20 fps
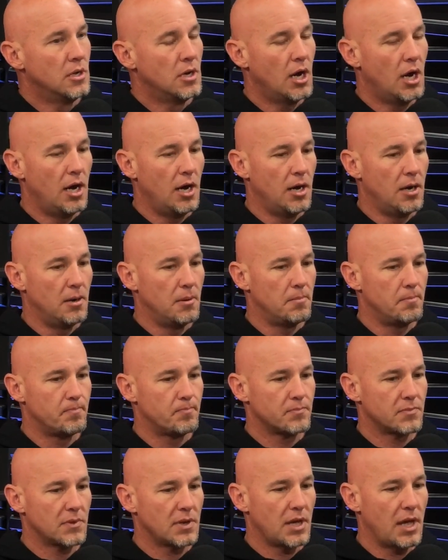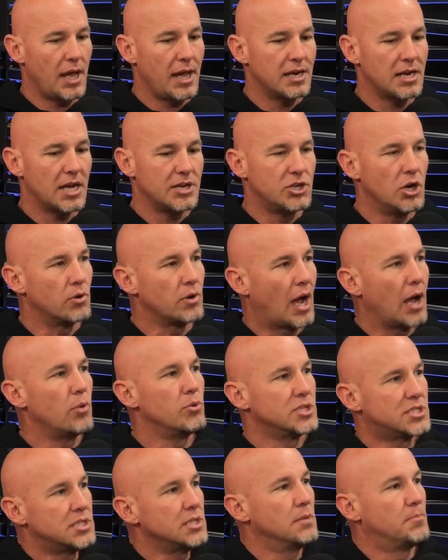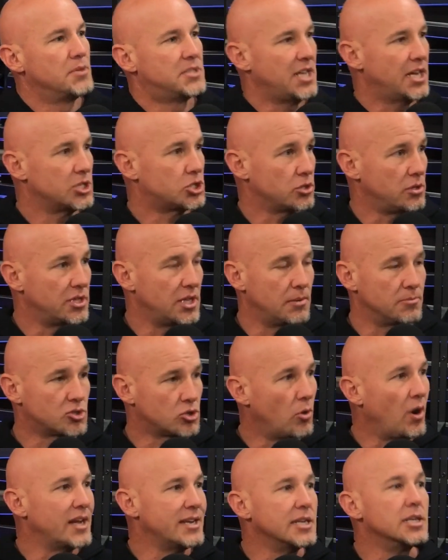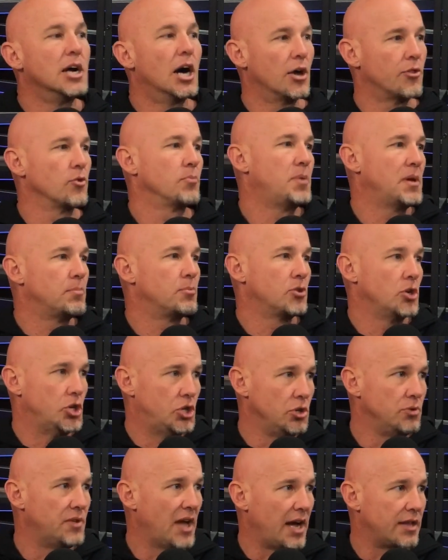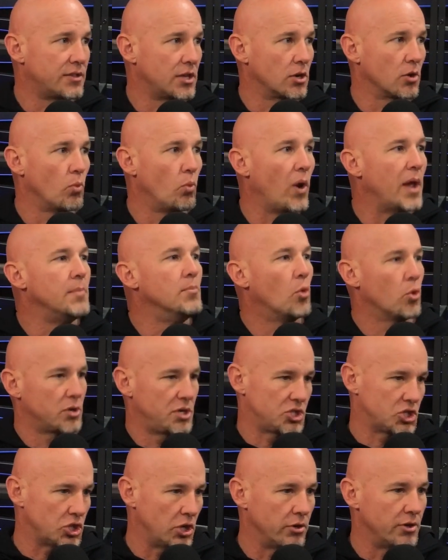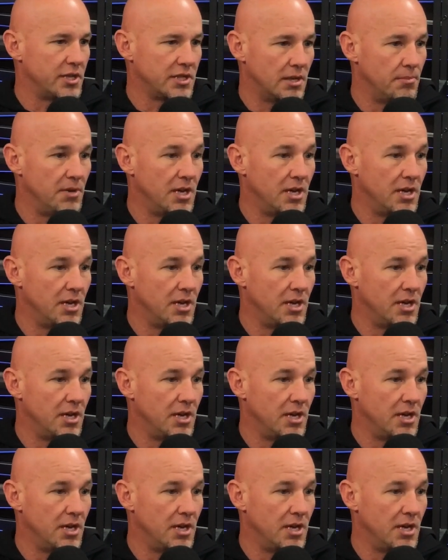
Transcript: Um, and I don't, I always see the potential in them. So I need other people to do that, that are way more discerning than